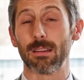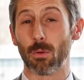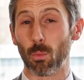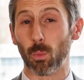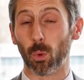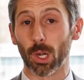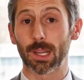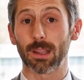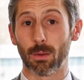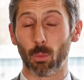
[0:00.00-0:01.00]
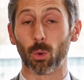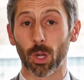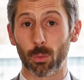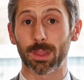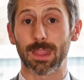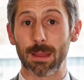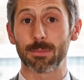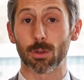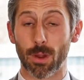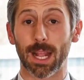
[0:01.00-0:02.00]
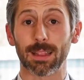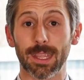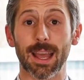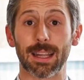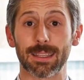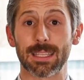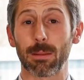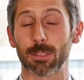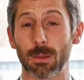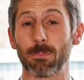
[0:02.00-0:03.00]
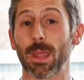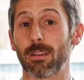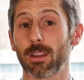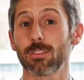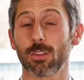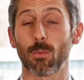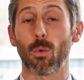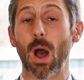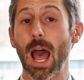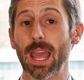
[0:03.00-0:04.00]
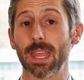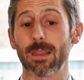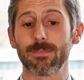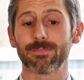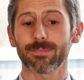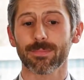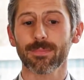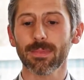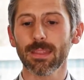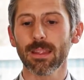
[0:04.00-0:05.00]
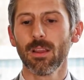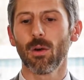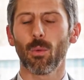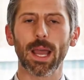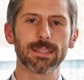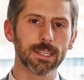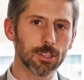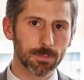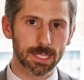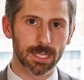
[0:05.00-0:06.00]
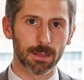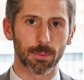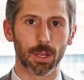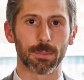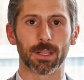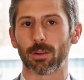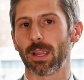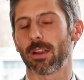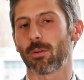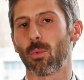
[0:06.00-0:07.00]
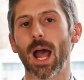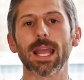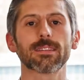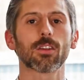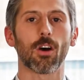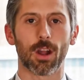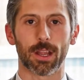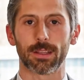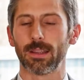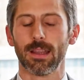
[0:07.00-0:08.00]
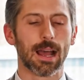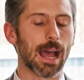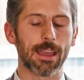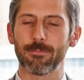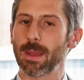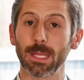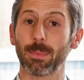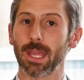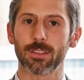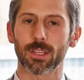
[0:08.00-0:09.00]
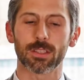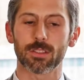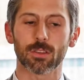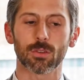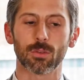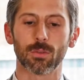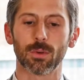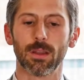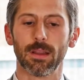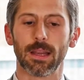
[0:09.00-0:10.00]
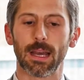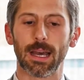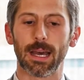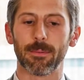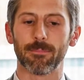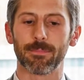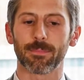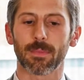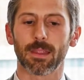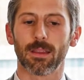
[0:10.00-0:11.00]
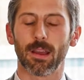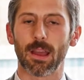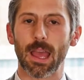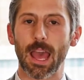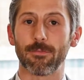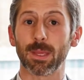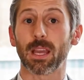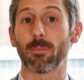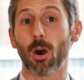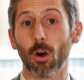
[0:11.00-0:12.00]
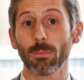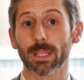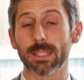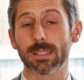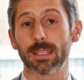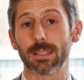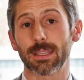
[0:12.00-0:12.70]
Work with them directly on establishing barriers. So why did you miss that appointment, or why is it hard? I have many patients who have become homeless in